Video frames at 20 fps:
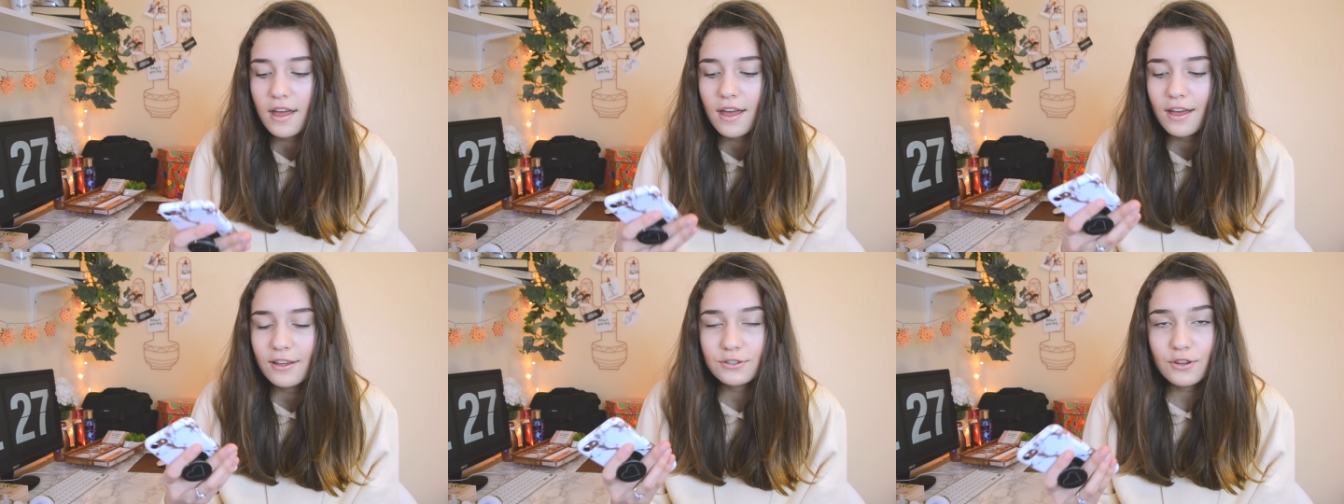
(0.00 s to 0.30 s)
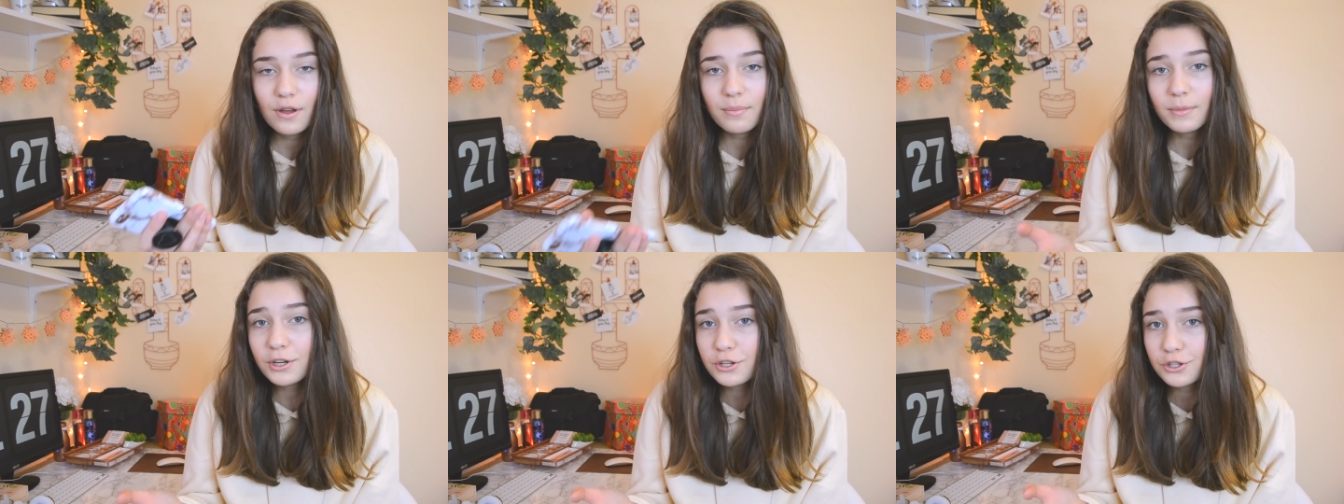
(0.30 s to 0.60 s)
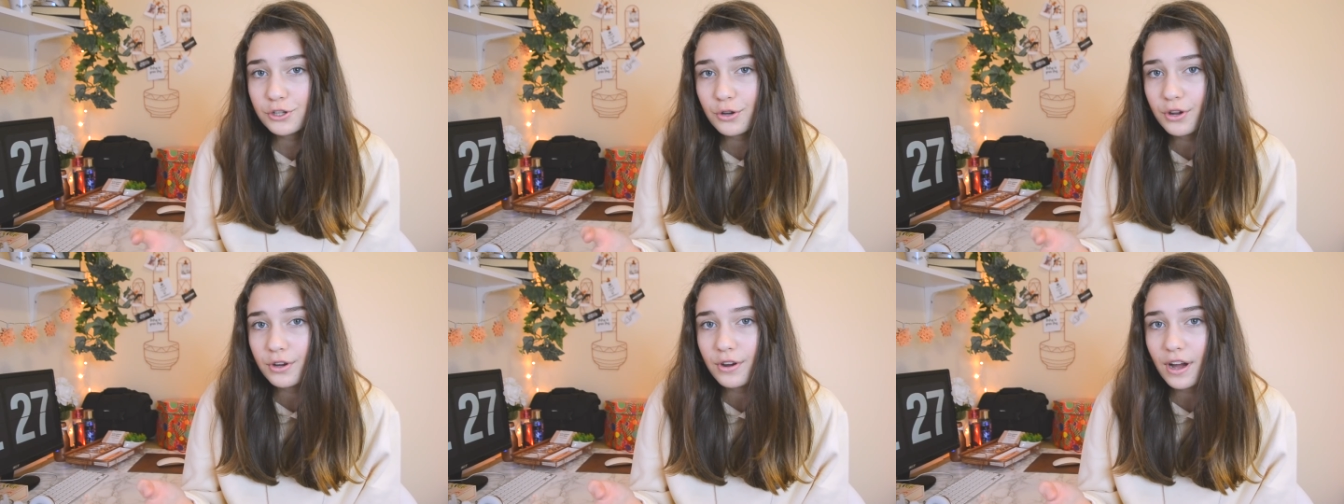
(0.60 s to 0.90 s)
So I'm going
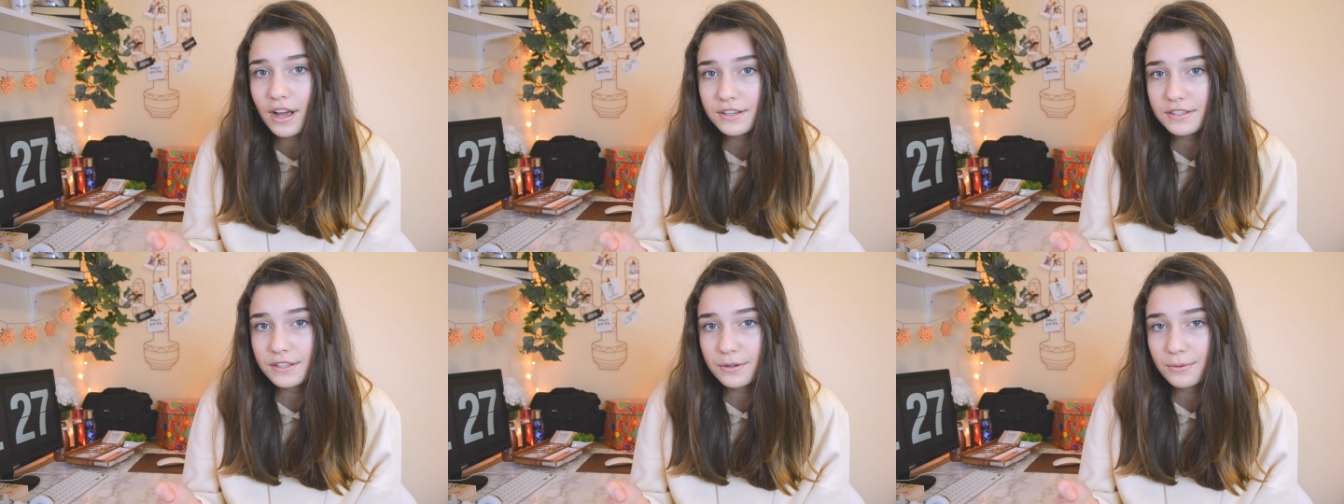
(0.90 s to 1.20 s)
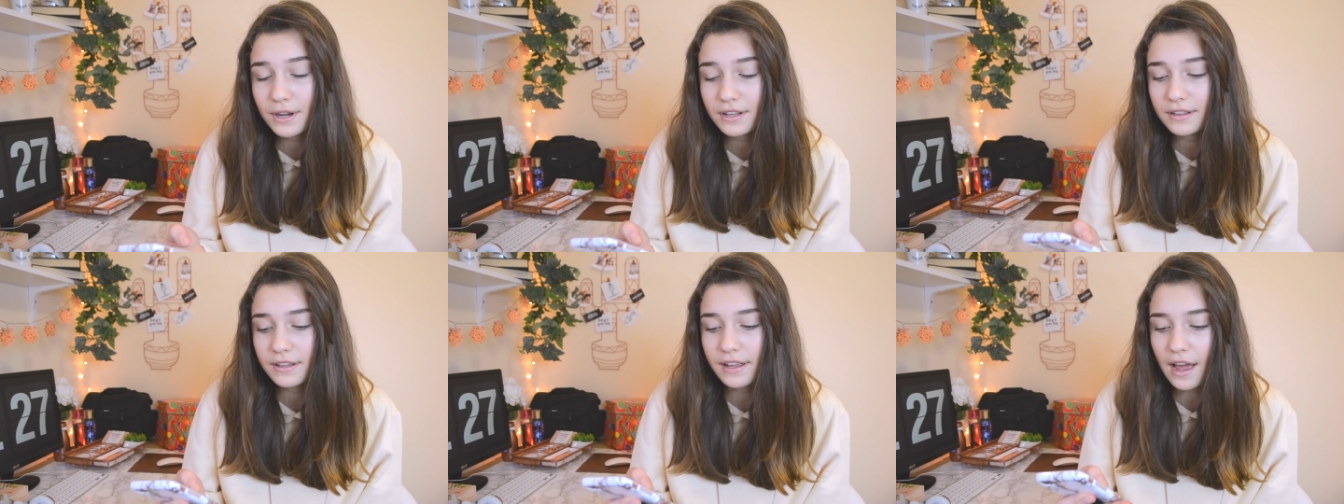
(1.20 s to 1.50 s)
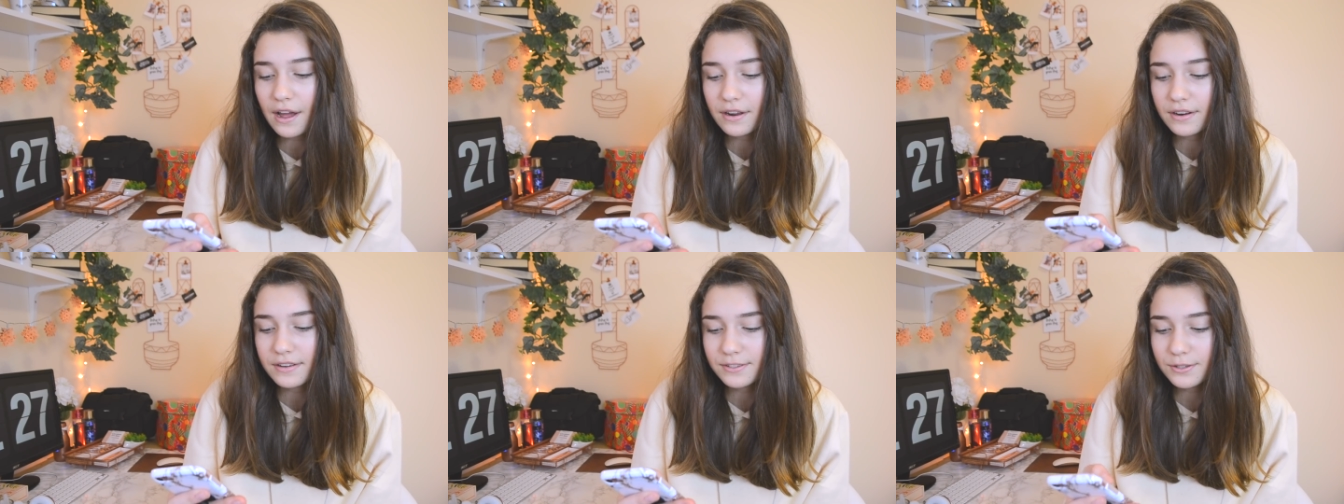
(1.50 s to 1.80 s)
to show you guys quickly
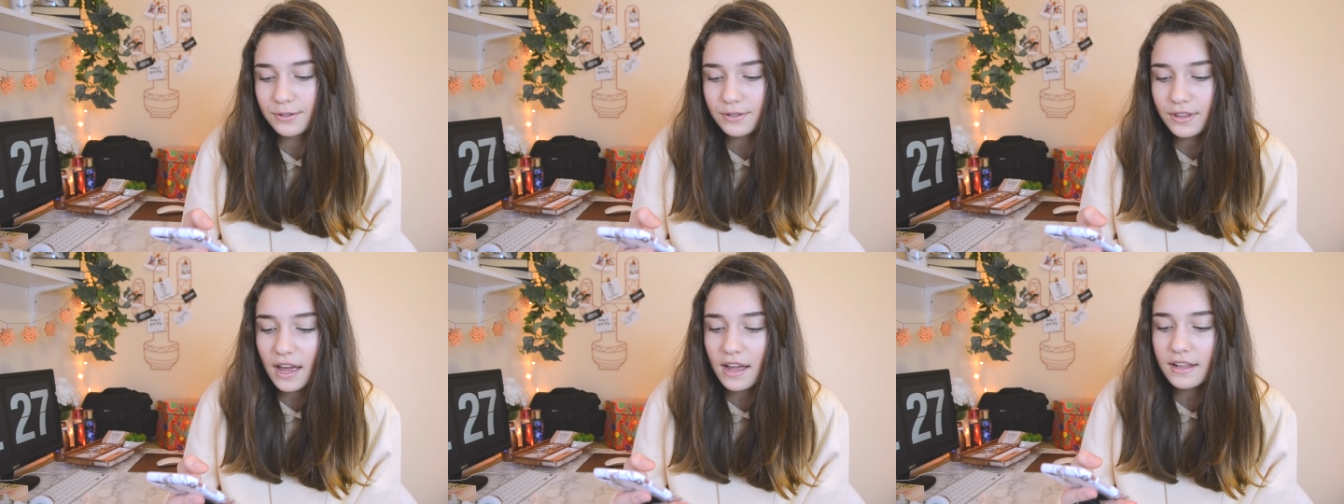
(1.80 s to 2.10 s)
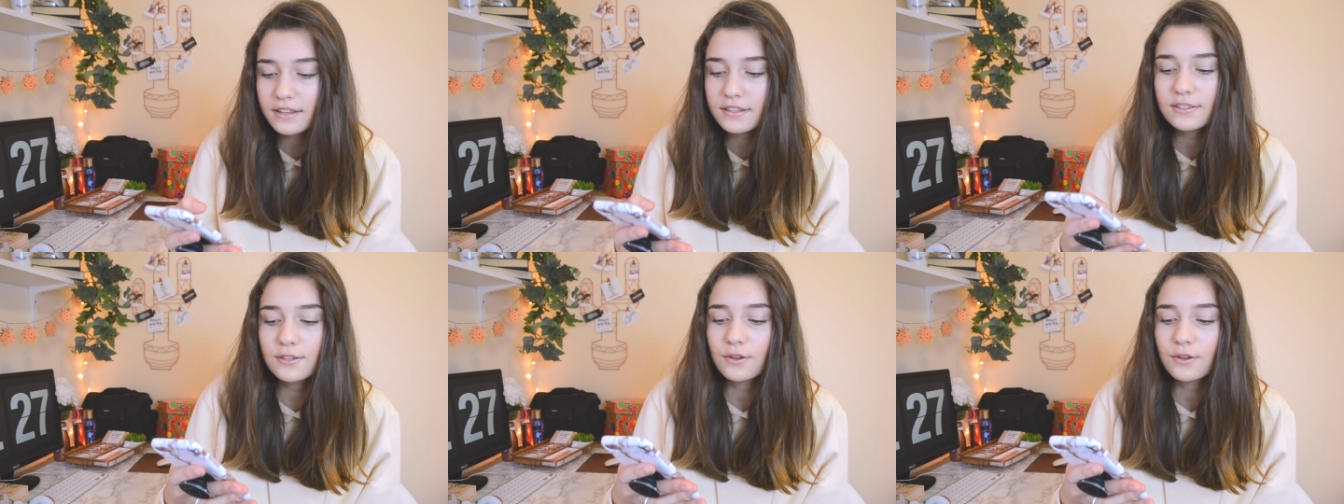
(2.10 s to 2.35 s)
how to do that.